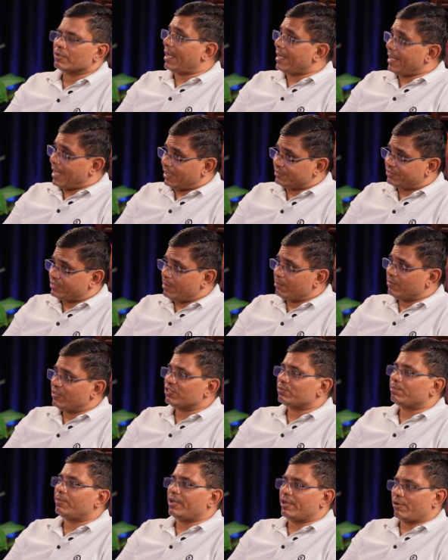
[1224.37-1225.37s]
I asked him
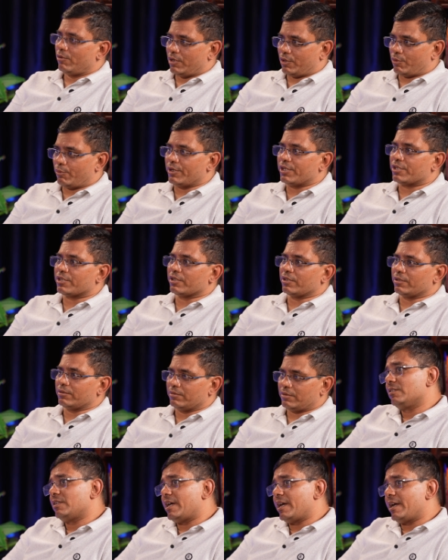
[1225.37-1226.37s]
this particular
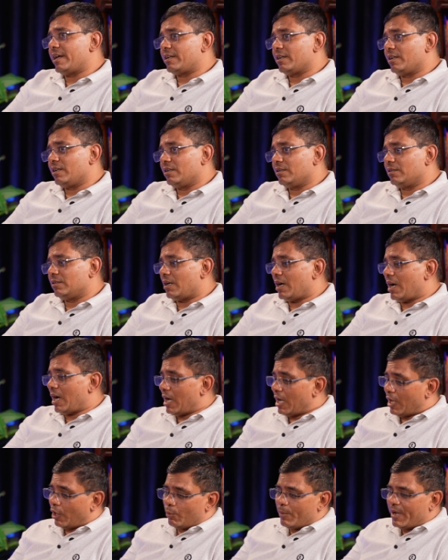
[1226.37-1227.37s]
question, that
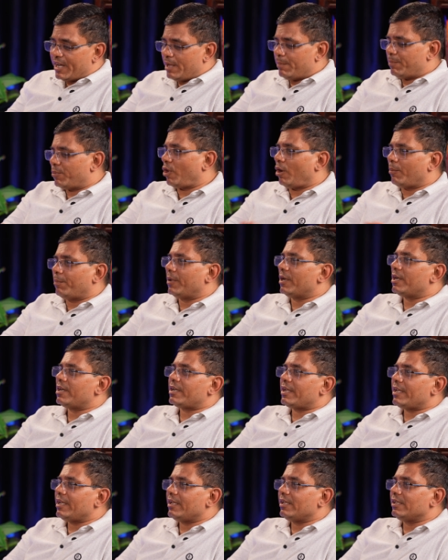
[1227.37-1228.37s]
how many
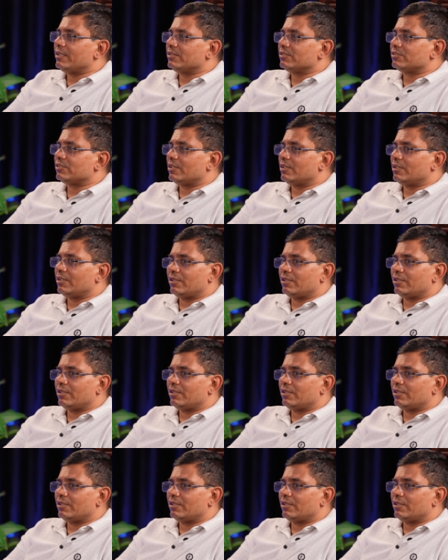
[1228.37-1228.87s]
properties